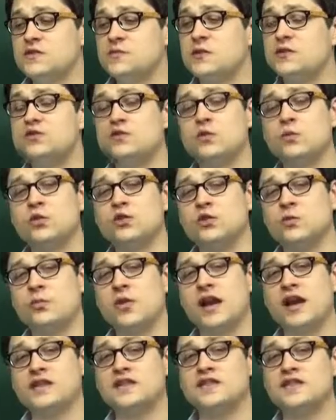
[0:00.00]
especially when you're
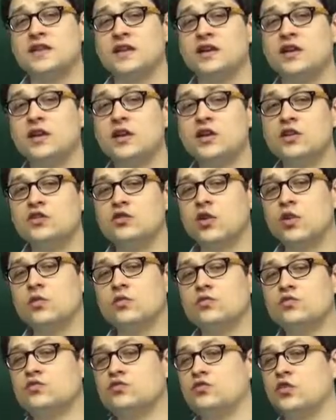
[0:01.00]
practicing,
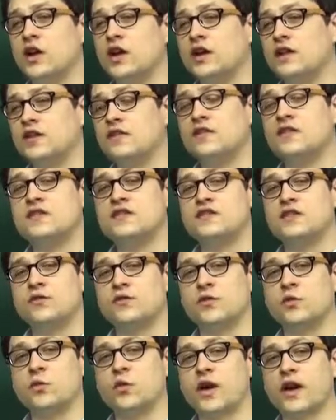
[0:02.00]
don't try it in this
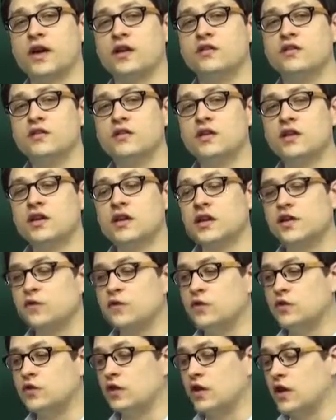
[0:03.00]
different way.
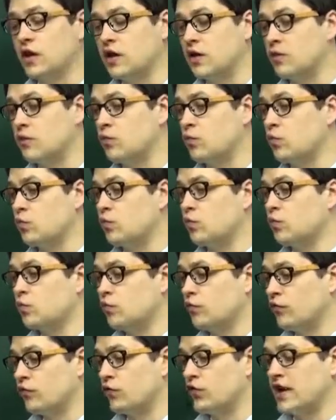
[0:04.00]
If you, uh,
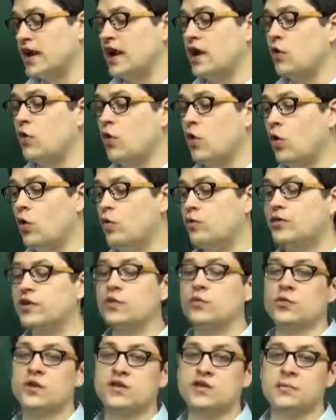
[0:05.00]
for now,
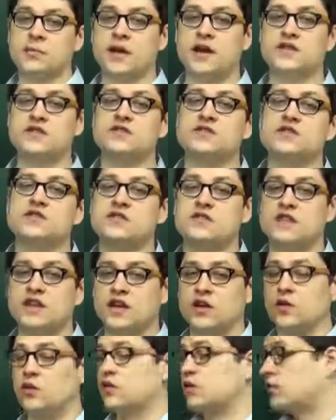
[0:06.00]
only read the passages and
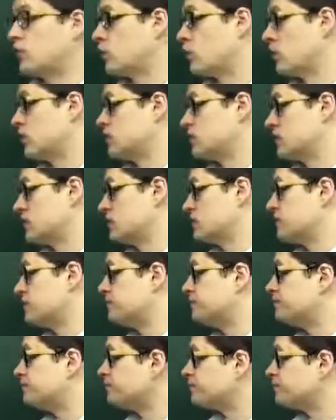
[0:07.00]
then go to the questions.